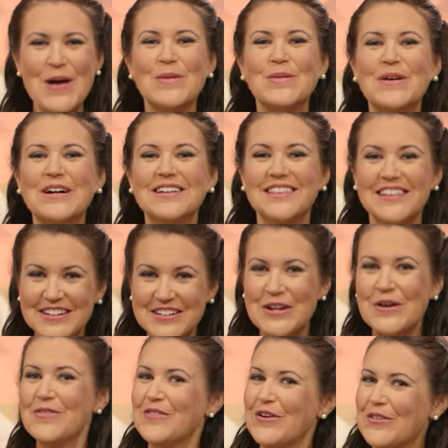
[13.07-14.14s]
Well, look no
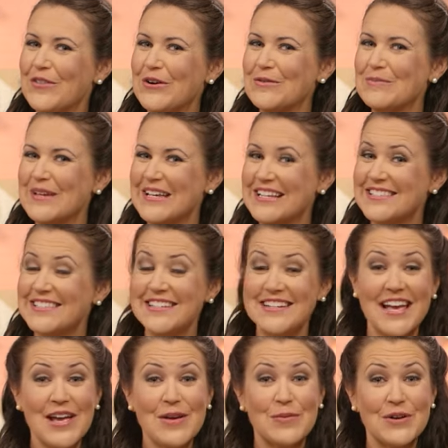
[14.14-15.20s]
further because
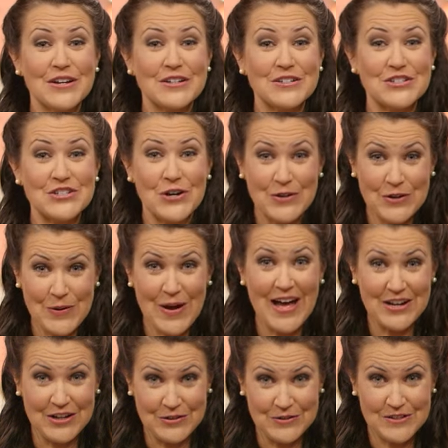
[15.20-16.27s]
today we're going to show you how
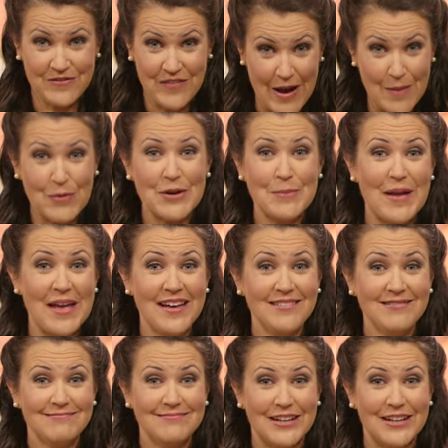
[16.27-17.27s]
to use fabric paint